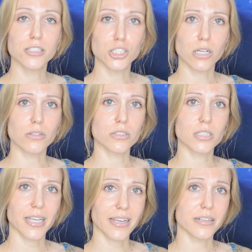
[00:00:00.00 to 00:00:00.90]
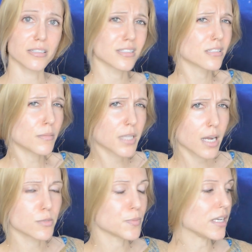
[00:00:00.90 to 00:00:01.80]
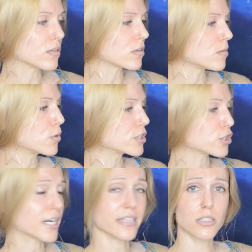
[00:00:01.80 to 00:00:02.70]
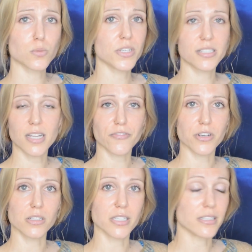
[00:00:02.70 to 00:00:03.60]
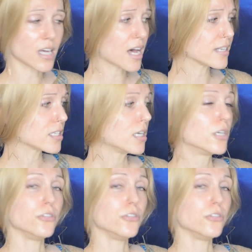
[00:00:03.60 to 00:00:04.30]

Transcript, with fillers: and gels can sometimes be a little more drying. This one is definitely not.